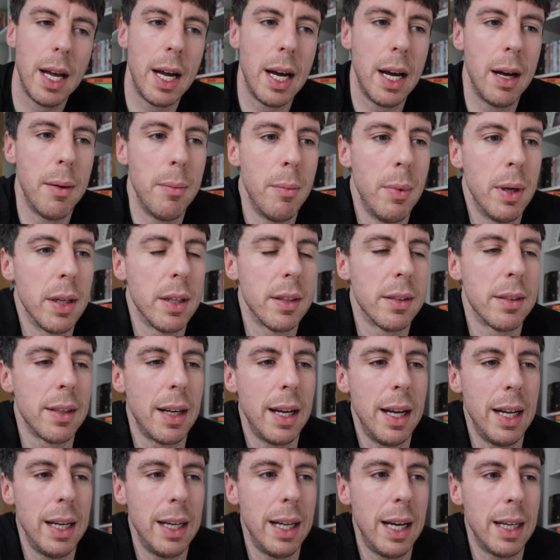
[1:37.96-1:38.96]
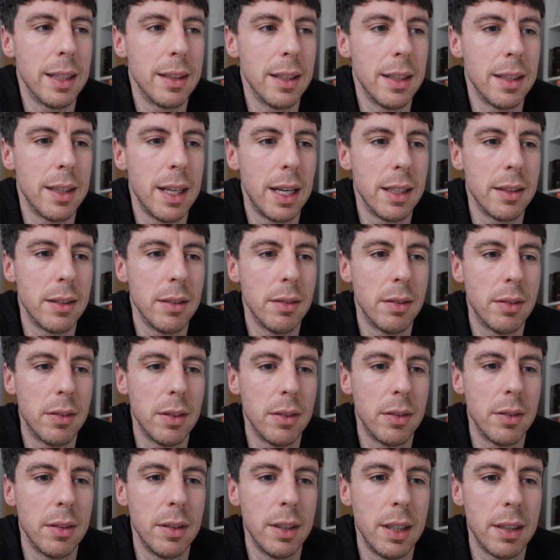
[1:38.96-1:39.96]
And when I say a ladder, that just
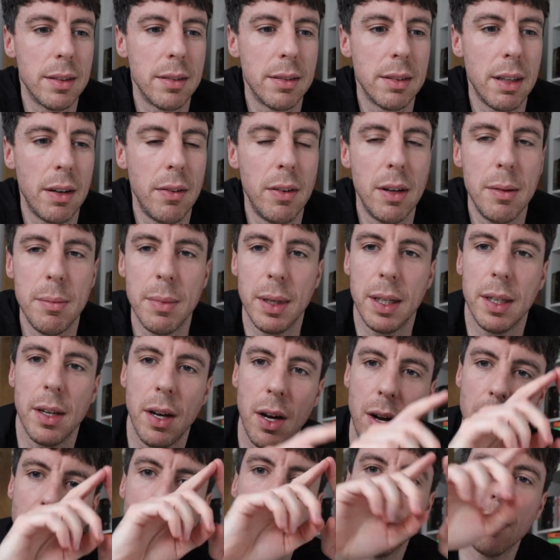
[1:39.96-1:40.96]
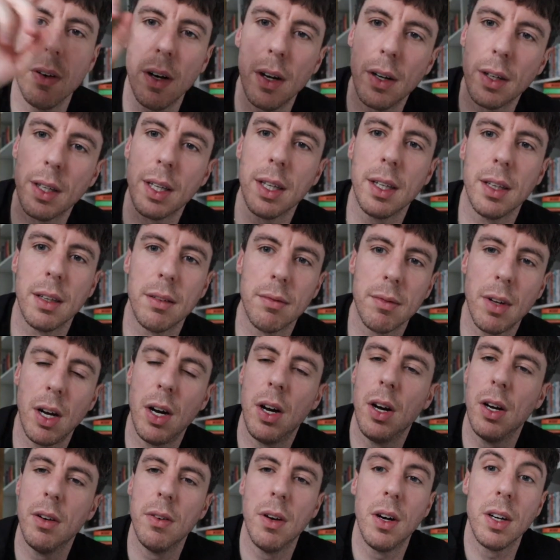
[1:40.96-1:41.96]
doesn't necessarily mean a hierarchy.
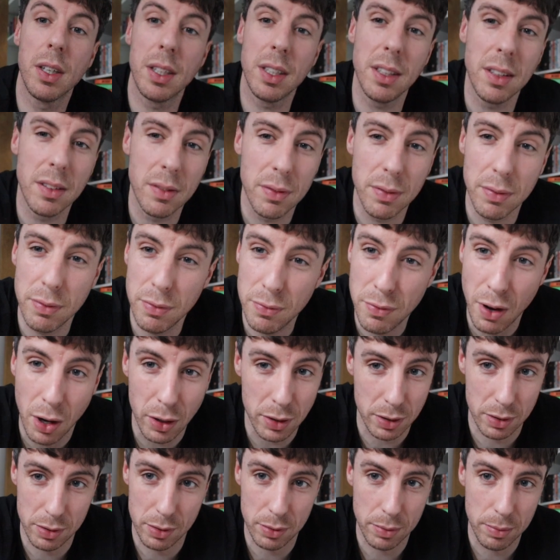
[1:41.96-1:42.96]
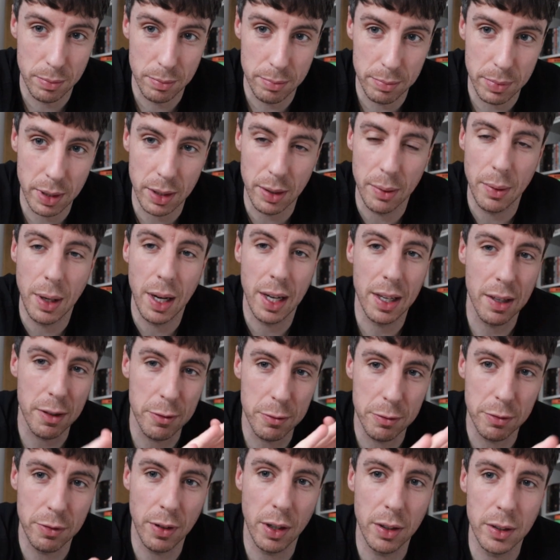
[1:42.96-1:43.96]
Hierarchy is vital, by the way,
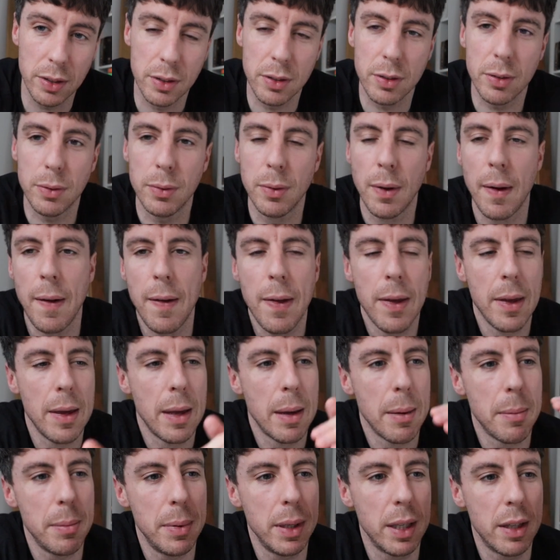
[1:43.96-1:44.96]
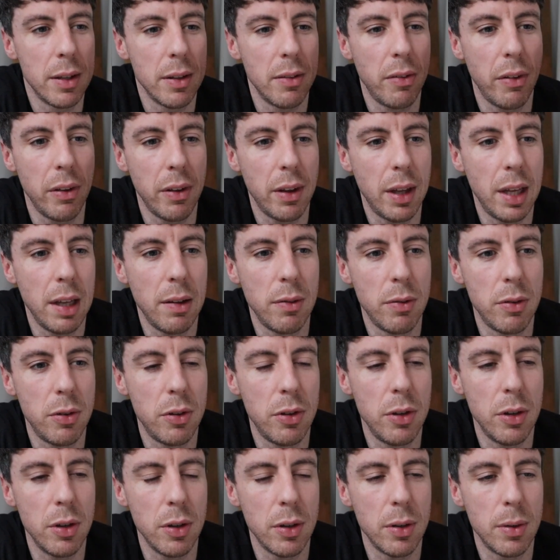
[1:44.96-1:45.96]
vital, because it
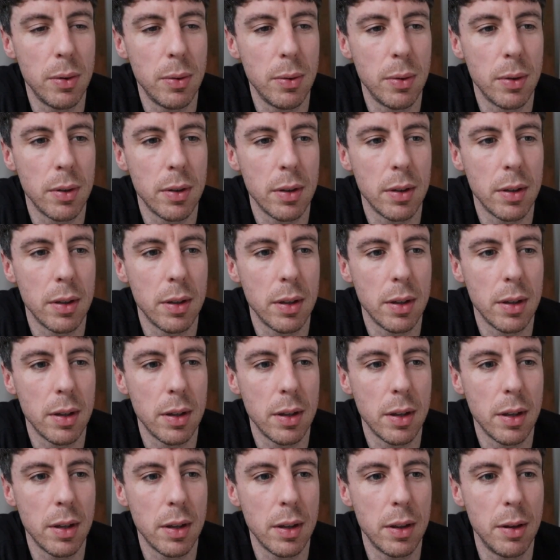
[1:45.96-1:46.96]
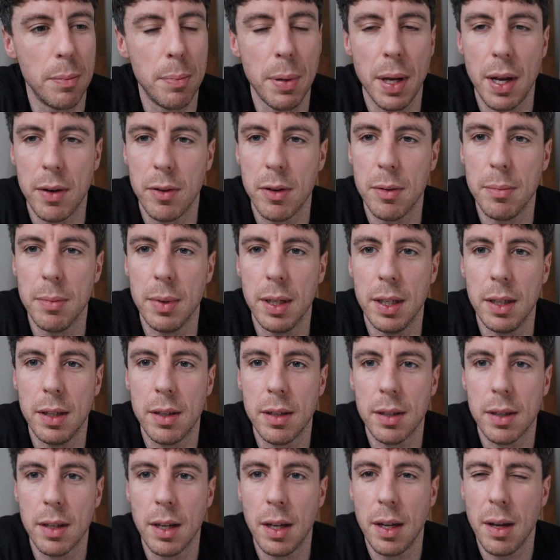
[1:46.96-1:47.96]
gives you the
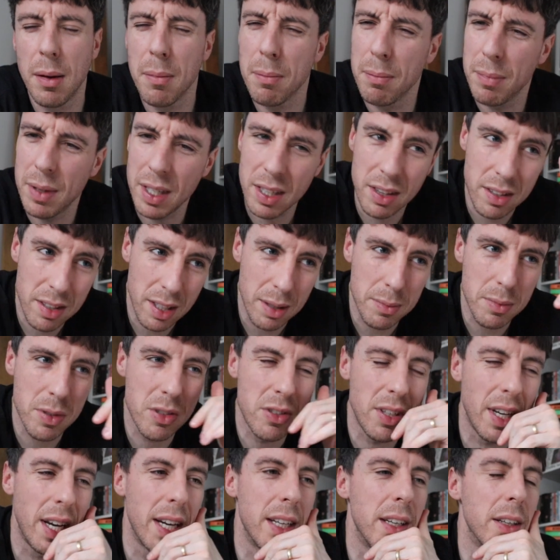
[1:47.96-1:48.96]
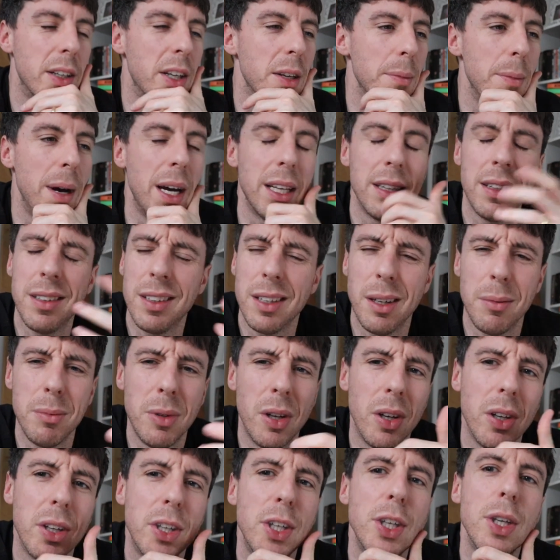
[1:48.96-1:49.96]
pyramid. In terms of chain of command, and I'm
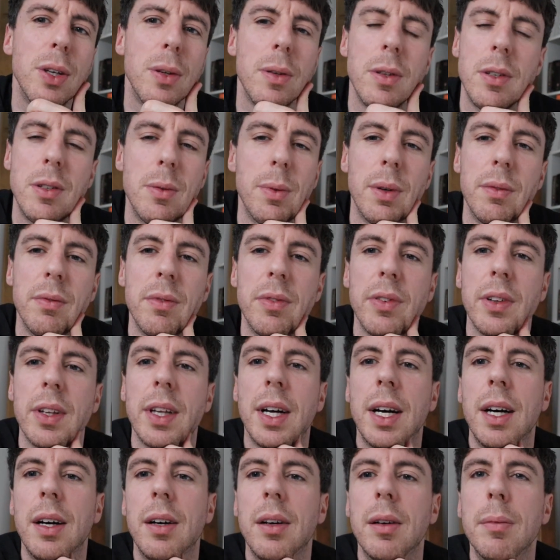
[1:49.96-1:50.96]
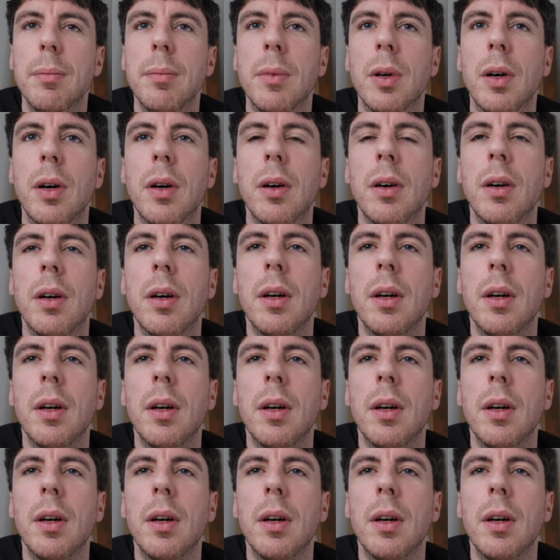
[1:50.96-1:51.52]
not a huge one for that,